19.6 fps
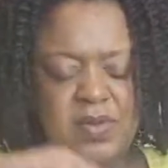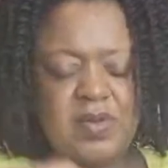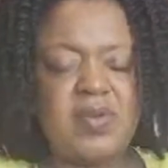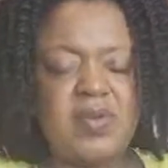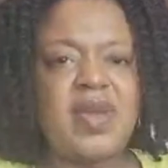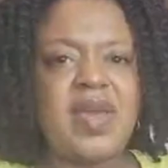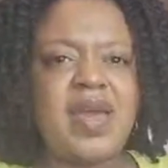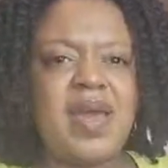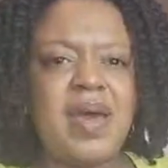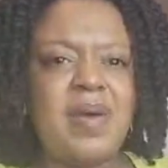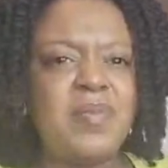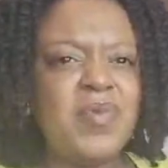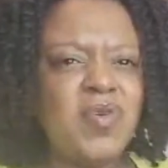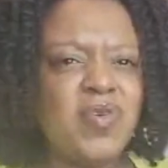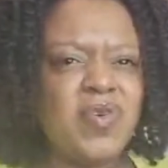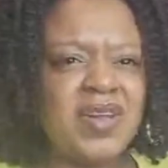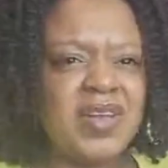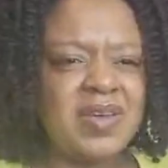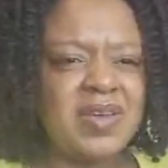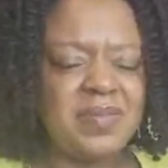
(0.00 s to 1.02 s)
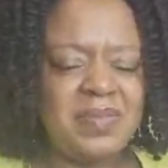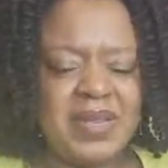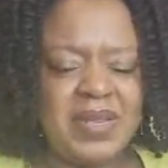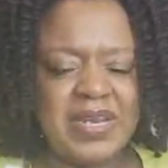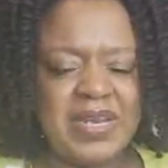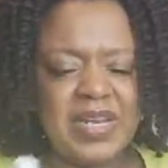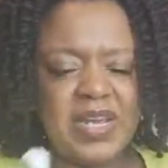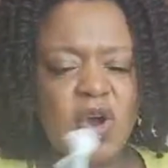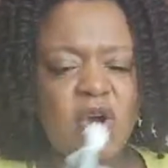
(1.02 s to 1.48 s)
Okay, I'm not going to
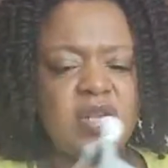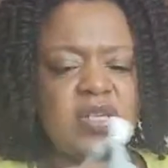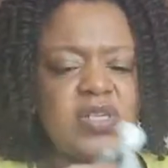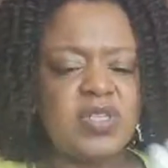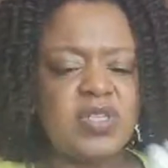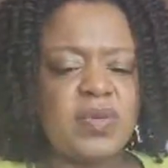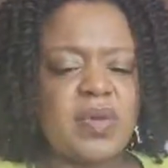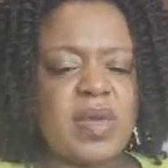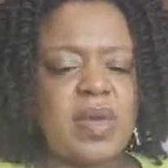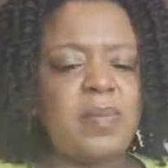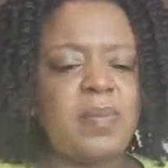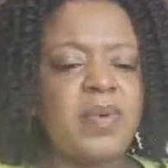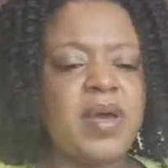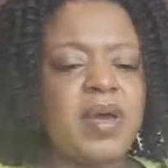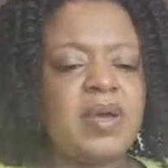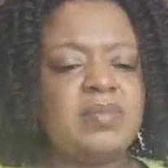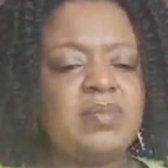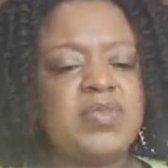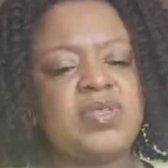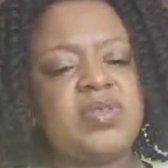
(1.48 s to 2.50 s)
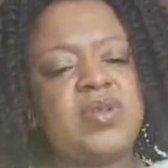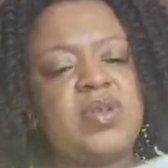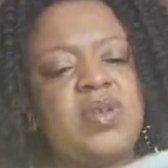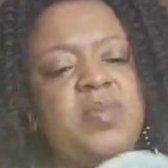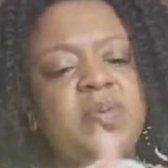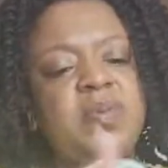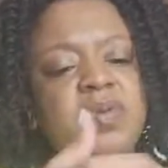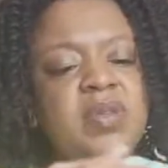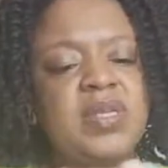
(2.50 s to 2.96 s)
completely undo it, but I'm just going
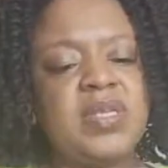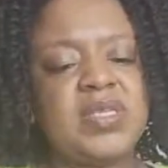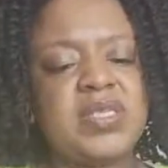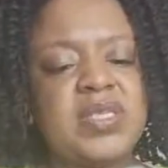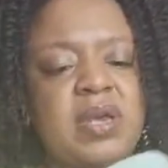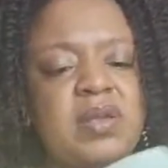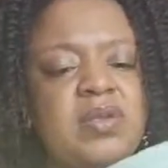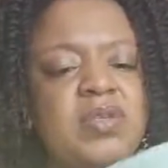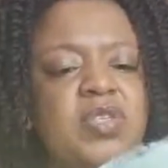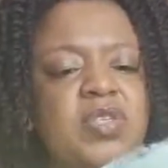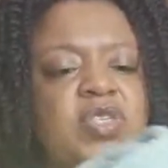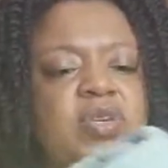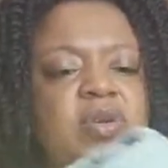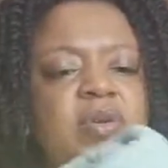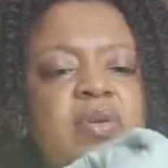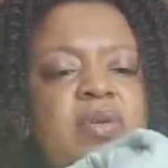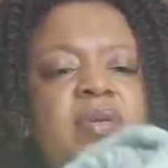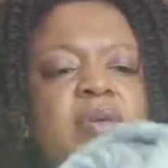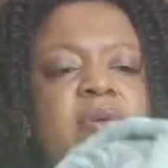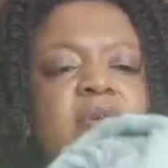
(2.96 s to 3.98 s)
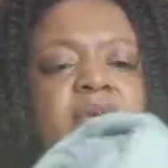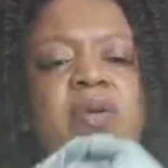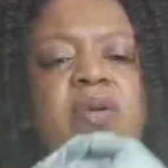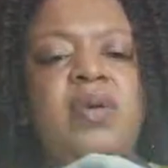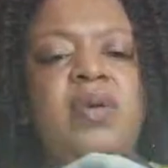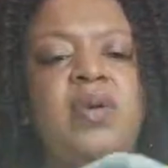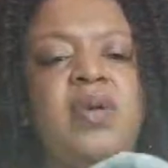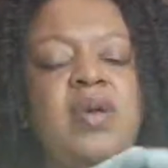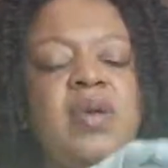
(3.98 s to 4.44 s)
to pull this down and show you.
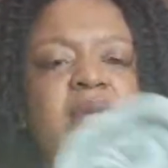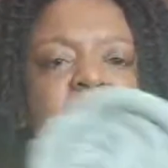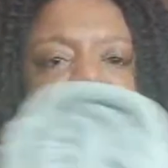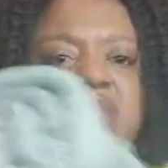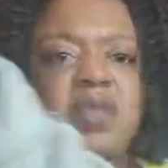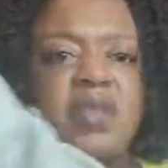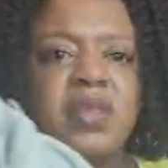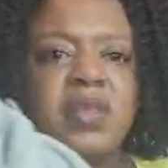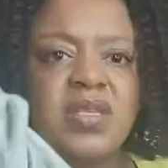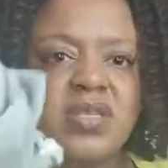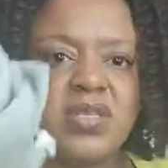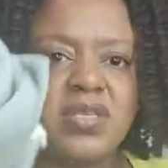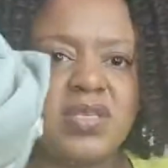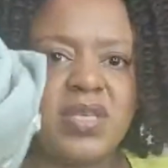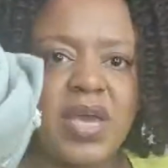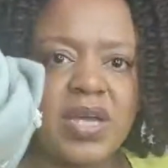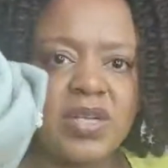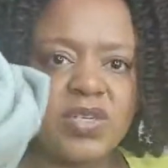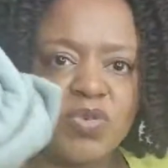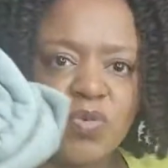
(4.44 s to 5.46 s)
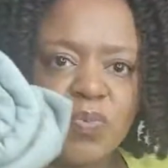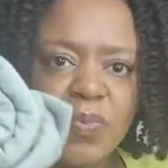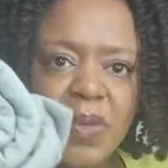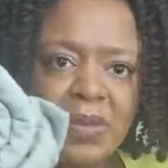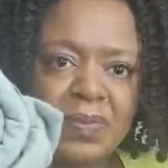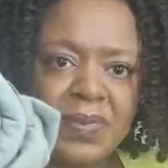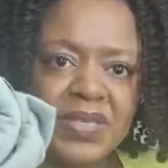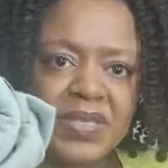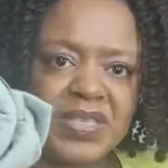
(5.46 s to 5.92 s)
So this is the actual
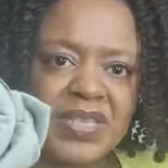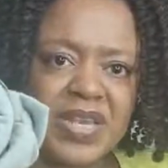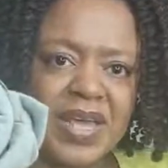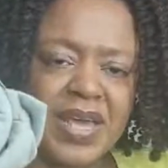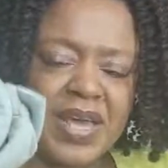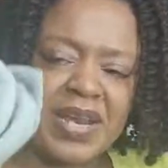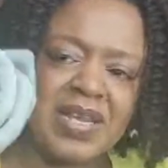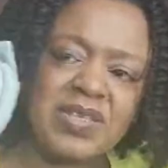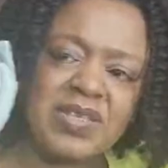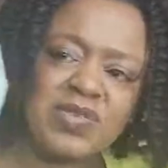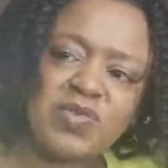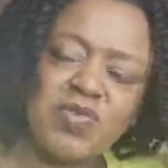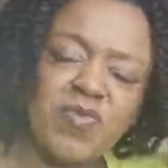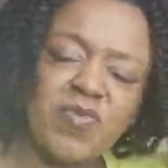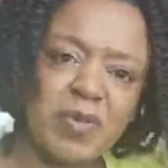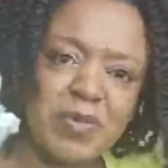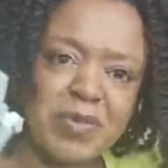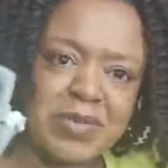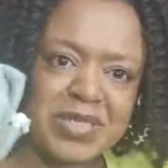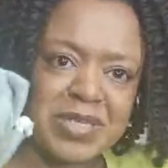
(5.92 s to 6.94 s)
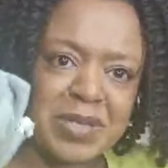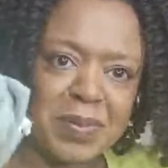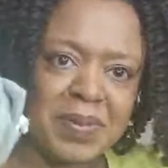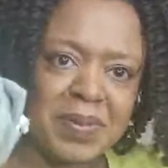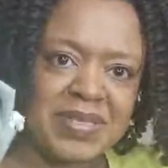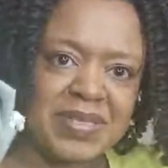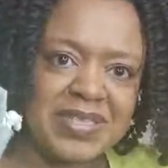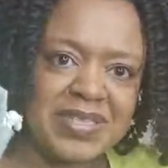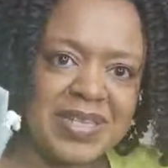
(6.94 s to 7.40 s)
baby sling, and it's all folded up
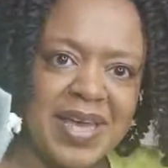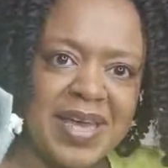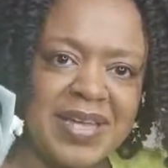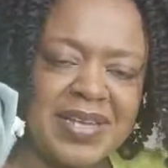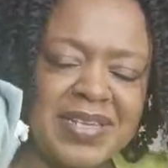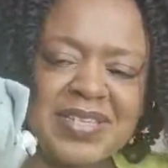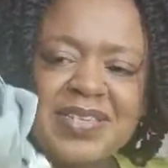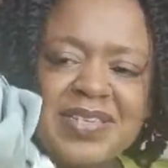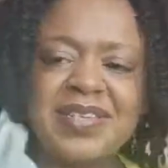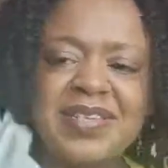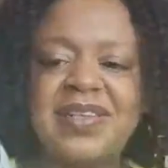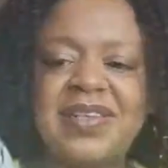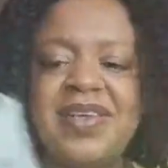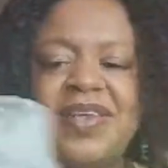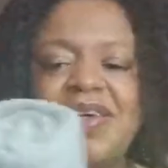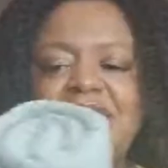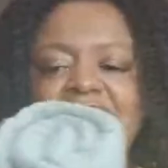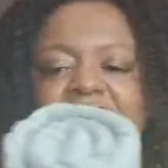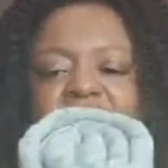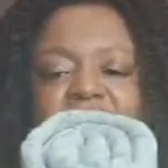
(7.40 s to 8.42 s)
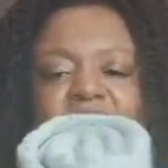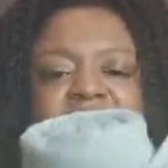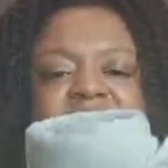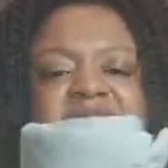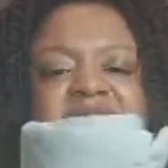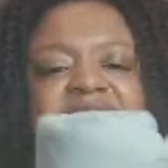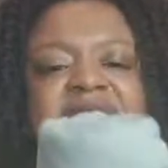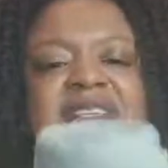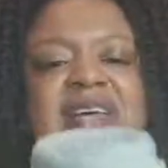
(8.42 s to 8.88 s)
inside, which
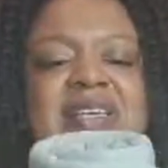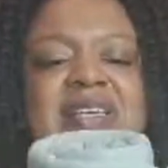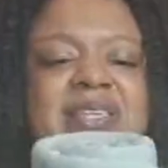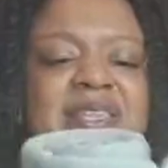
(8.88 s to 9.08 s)
is nice.